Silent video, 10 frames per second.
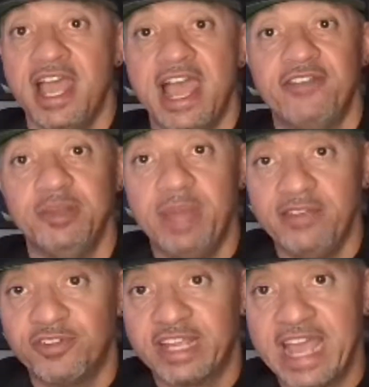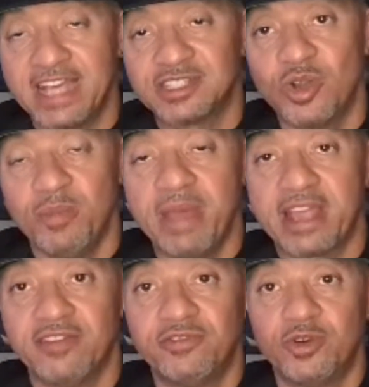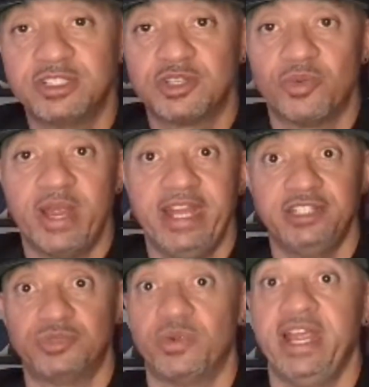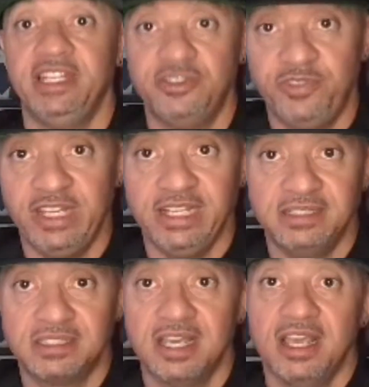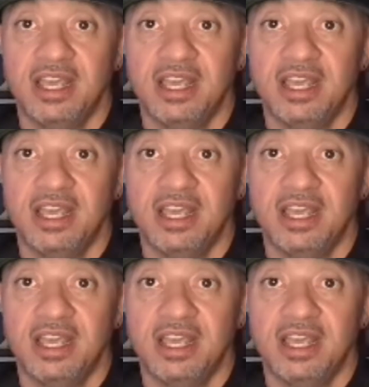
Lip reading: having to pay for gas going back and forth to the range fees,